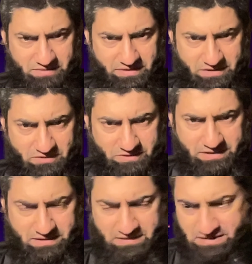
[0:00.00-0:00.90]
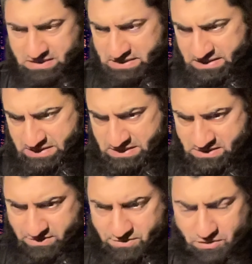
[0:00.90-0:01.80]
The
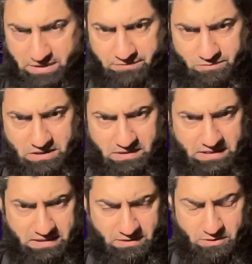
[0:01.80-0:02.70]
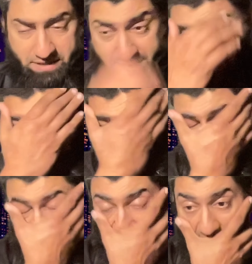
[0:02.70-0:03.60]
Nolan will look at
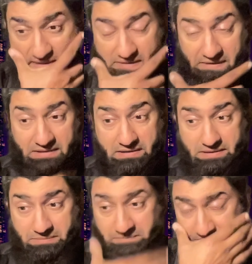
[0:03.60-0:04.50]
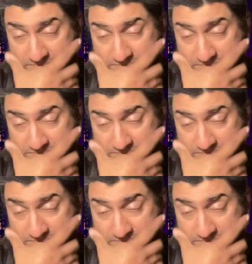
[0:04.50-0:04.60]
everything, and